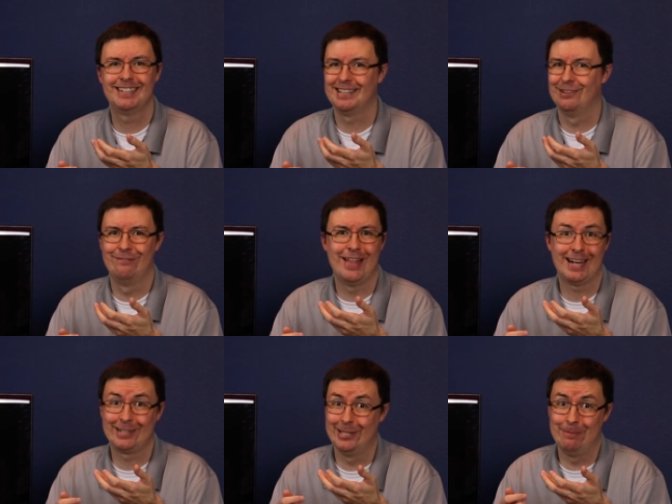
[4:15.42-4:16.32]
love that
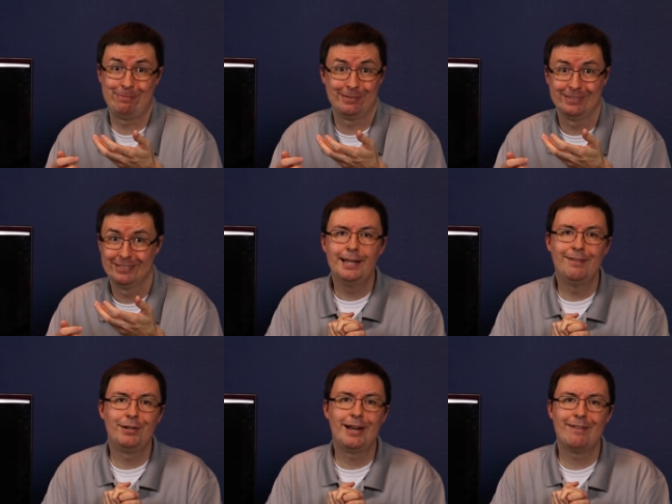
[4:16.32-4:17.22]
clip.
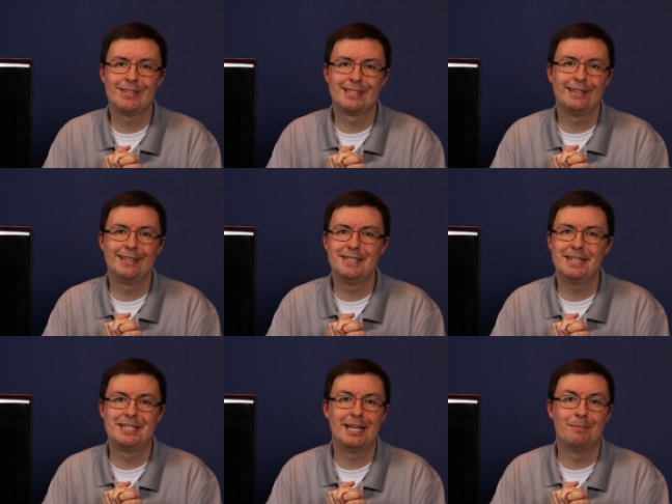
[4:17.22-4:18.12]
If you haven't seen the
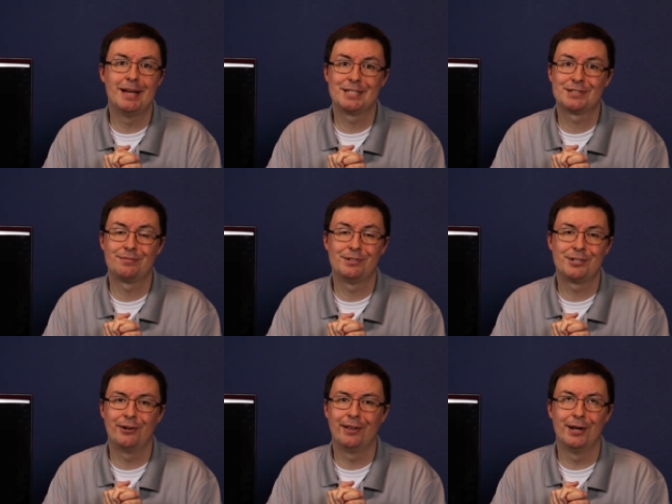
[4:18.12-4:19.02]
DTMS for
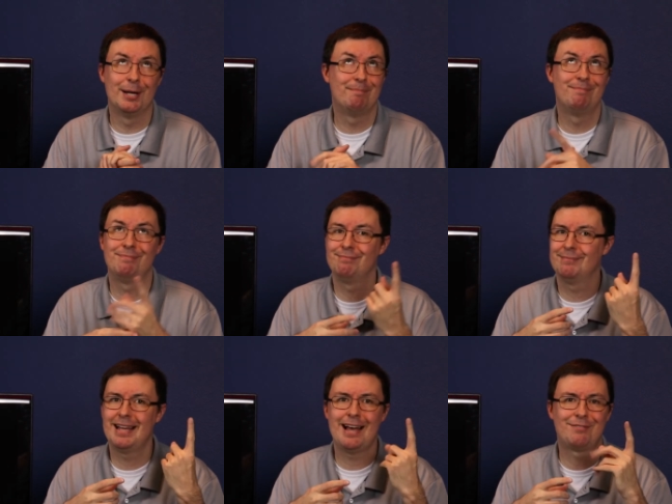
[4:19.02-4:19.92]
Turn It Up,
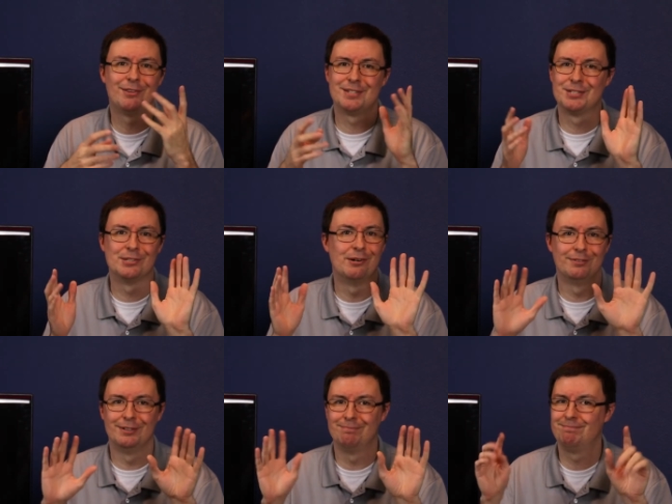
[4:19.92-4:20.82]
after this is
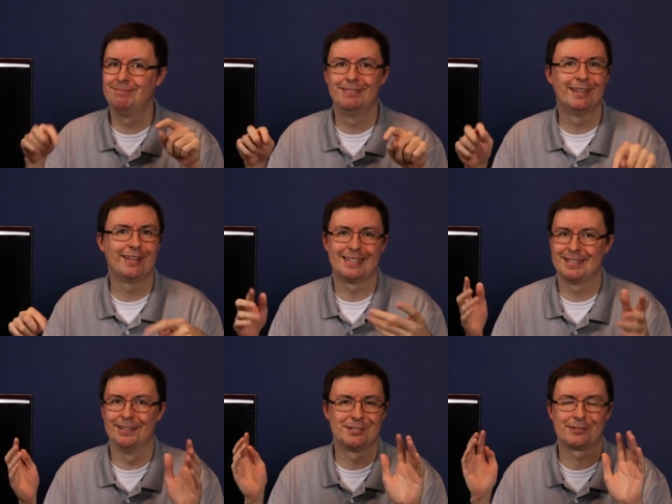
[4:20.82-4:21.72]
over, the link's
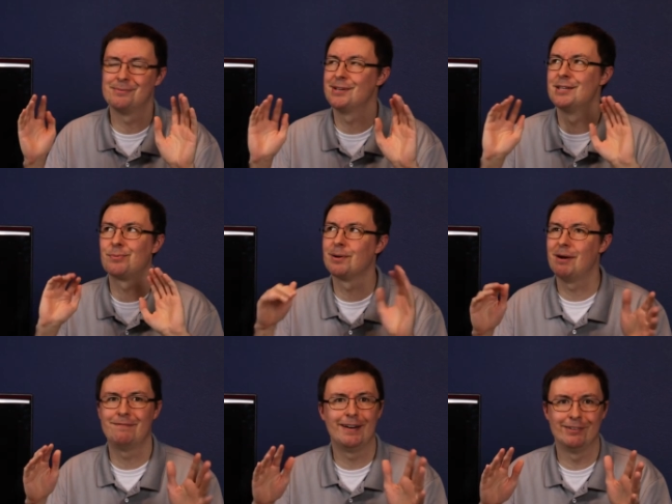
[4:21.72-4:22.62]
in the description. It's one of
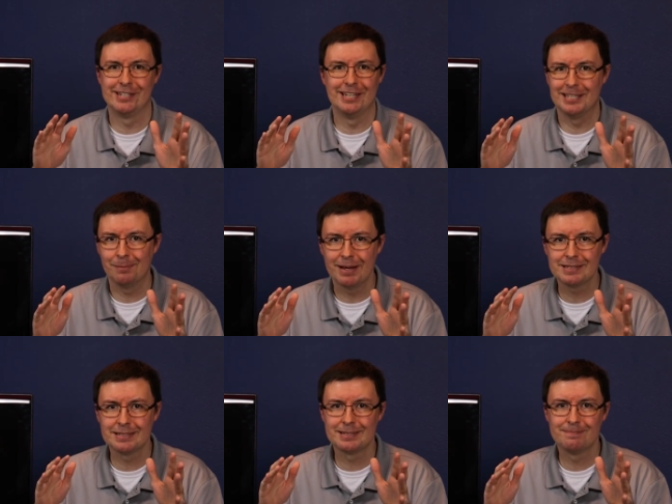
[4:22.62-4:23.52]
my favorite
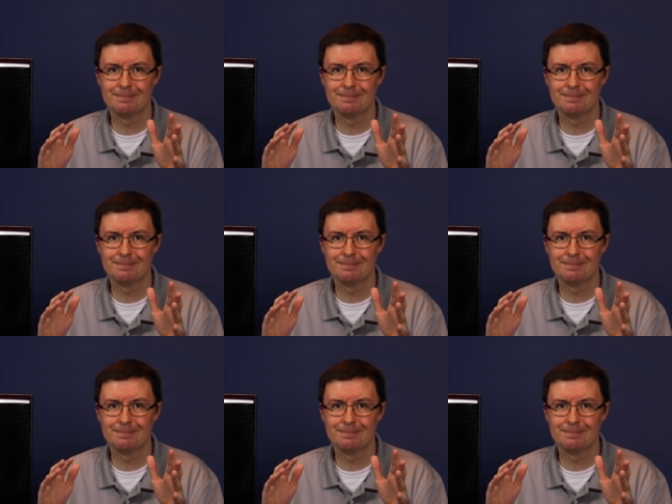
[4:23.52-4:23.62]
DTMSs.